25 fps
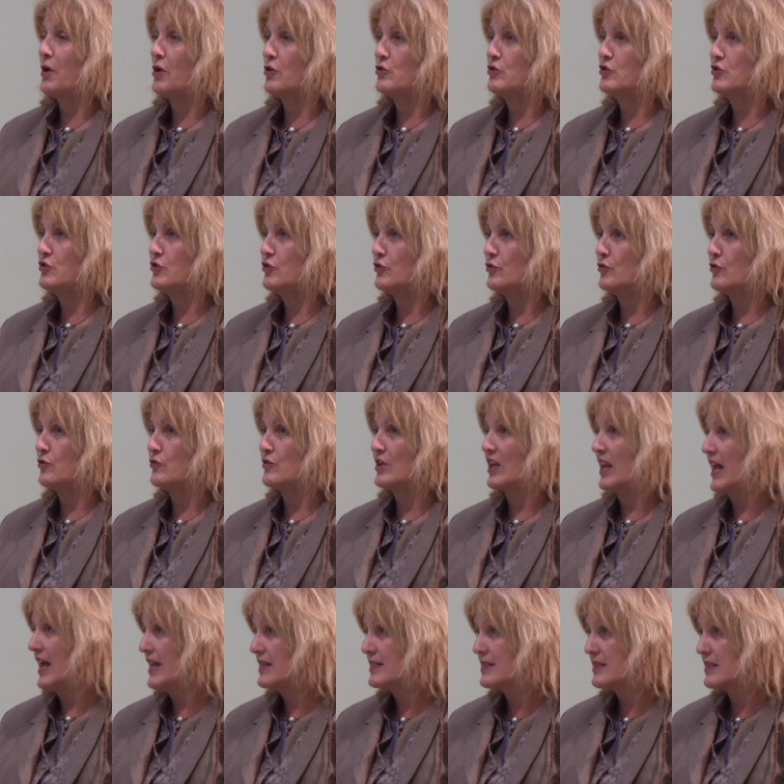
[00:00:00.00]
opposed to the
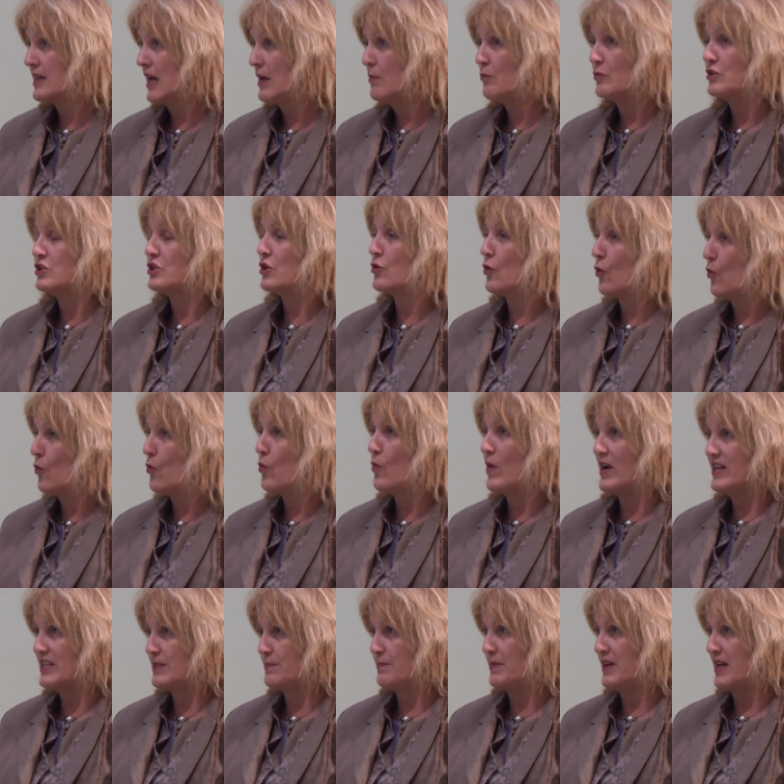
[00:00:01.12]
landscape, which had
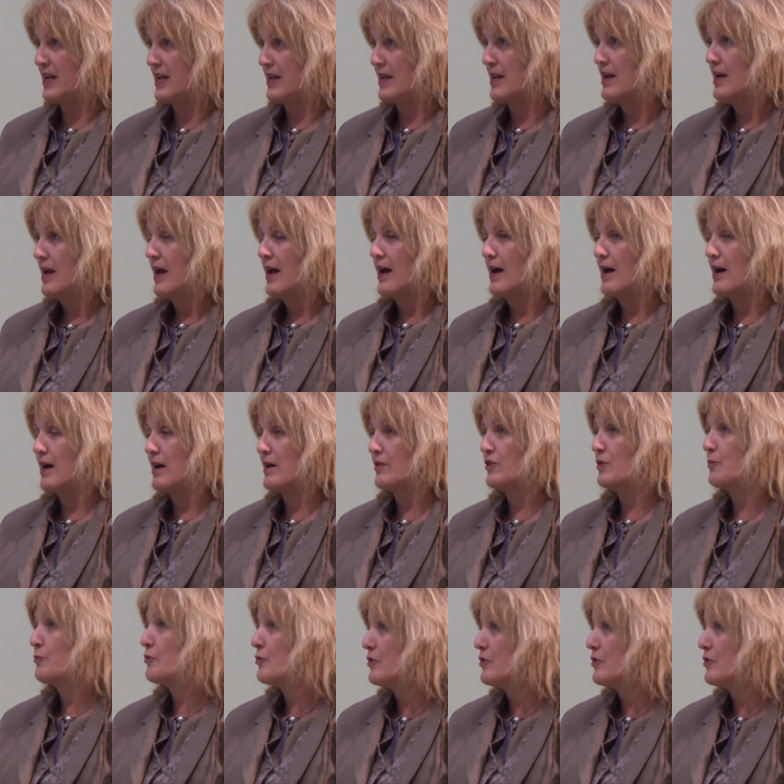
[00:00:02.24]
always been the